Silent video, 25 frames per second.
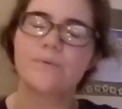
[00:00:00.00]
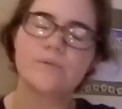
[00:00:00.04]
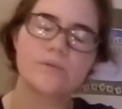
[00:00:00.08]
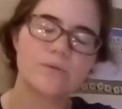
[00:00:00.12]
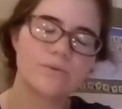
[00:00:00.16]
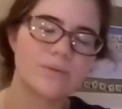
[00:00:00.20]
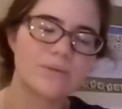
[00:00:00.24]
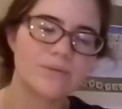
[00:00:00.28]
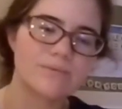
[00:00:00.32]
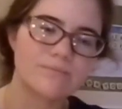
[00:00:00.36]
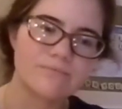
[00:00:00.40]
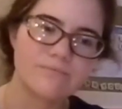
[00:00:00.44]
I
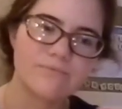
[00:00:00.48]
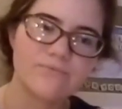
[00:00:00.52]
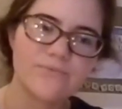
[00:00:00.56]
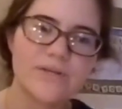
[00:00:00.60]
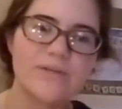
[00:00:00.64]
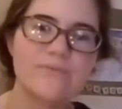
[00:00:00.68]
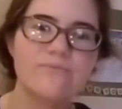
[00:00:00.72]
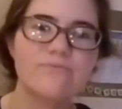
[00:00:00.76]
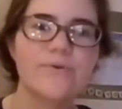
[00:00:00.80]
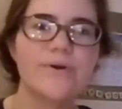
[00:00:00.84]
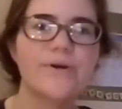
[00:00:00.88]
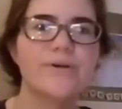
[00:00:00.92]
was
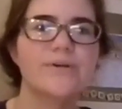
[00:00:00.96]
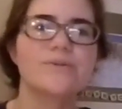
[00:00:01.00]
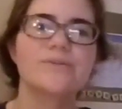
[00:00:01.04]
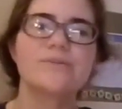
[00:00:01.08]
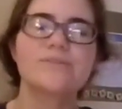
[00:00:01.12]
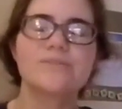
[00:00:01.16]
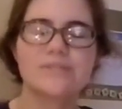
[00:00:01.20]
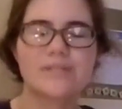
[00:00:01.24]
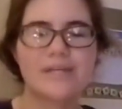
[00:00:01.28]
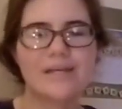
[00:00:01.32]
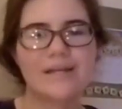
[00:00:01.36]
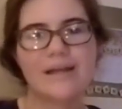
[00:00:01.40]
going feet
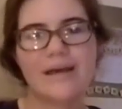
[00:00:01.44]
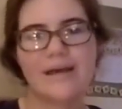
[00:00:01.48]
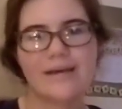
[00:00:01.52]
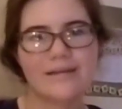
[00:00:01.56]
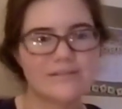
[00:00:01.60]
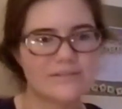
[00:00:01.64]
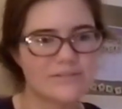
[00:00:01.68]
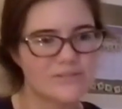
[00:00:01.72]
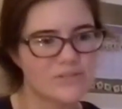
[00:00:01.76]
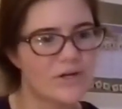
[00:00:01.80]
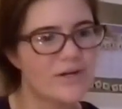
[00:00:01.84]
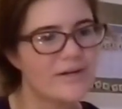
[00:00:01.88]
first and
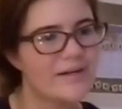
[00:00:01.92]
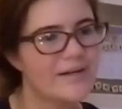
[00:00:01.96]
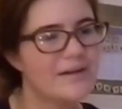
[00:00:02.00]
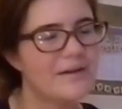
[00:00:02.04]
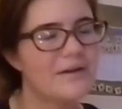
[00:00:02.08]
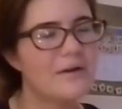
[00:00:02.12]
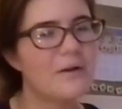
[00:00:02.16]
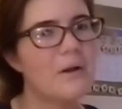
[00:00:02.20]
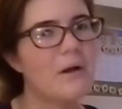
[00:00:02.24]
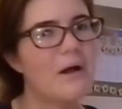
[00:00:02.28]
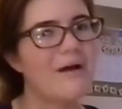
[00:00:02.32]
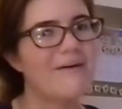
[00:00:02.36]
I
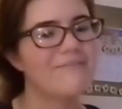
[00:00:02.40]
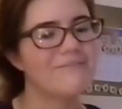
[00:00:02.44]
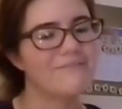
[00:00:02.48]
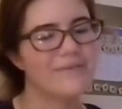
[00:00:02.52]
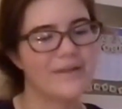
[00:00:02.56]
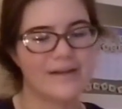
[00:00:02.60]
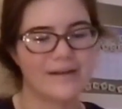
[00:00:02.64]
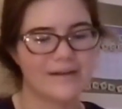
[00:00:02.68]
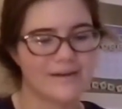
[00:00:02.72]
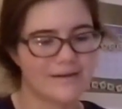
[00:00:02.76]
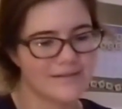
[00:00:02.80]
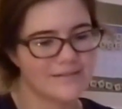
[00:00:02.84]
started it
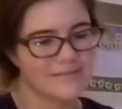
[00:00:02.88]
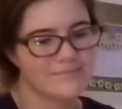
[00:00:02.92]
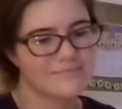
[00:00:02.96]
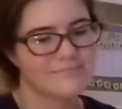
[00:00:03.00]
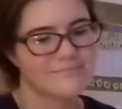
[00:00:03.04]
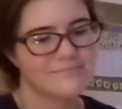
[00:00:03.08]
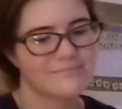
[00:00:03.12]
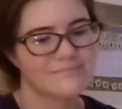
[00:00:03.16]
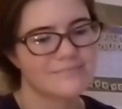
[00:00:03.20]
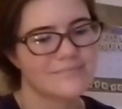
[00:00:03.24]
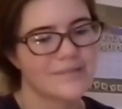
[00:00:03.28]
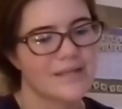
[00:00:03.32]
off, and
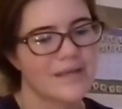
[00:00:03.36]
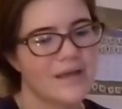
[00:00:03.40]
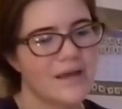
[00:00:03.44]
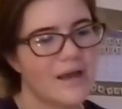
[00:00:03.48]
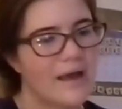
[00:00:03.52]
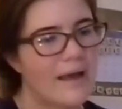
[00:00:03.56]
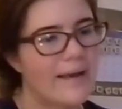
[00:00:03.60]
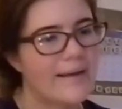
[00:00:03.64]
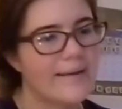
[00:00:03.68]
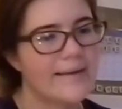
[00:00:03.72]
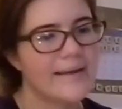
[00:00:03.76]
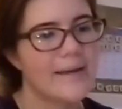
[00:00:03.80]

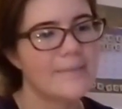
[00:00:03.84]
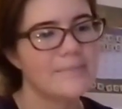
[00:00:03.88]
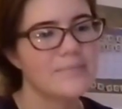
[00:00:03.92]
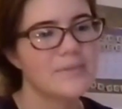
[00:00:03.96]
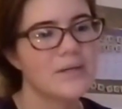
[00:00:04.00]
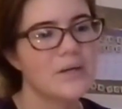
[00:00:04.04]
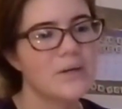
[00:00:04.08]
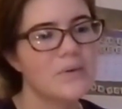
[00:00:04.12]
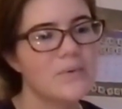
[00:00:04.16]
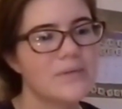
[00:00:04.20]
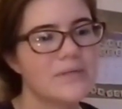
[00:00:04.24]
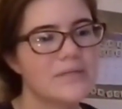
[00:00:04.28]
I
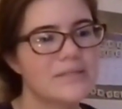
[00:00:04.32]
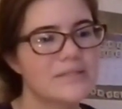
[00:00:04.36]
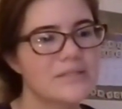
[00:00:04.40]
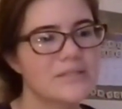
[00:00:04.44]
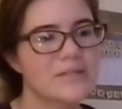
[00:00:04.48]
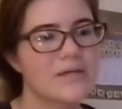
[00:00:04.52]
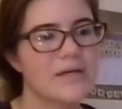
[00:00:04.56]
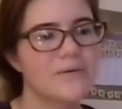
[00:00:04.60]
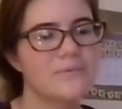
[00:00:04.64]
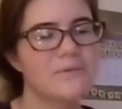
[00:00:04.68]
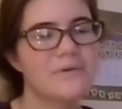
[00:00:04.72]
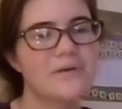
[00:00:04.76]
kept going
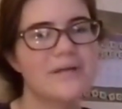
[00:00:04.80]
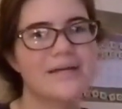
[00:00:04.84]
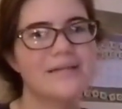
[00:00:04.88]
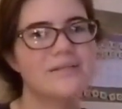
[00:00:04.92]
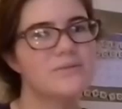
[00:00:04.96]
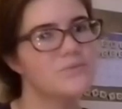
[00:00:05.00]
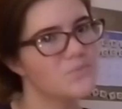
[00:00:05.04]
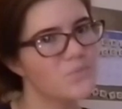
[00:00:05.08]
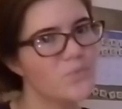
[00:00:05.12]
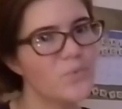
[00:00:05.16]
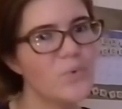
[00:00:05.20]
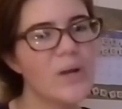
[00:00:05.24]
until I
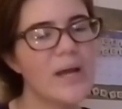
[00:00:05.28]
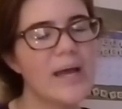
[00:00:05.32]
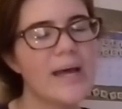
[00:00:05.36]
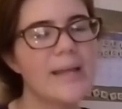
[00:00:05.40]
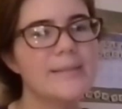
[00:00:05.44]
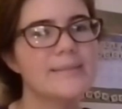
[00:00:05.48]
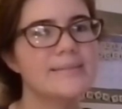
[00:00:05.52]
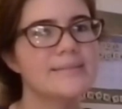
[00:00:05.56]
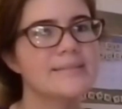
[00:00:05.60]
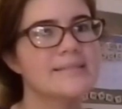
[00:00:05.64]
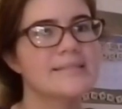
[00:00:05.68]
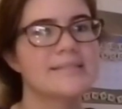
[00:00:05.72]
realized,
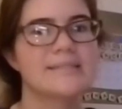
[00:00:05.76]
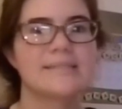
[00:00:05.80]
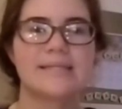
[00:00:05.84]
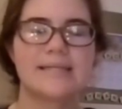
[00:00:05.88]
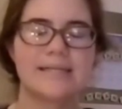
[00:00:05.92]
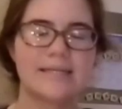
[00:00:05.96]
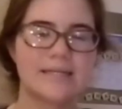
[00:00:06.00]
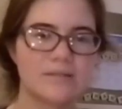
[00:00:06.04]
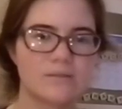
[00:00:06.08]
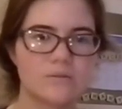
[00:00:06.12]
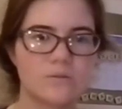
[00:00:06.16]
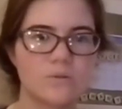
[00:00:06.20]
wow, it's
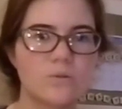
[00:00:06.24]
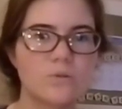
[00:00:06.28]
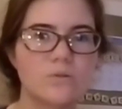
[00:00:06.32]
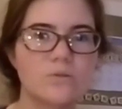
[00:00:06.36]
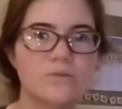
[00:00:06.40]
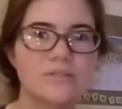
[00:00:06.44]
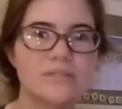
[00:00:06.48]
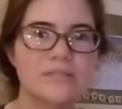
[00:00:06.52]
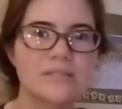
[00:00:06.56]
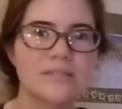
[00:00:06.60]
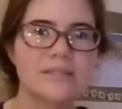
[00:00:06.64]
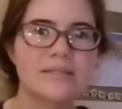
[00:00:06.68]
going to take a
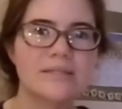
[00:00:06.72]
long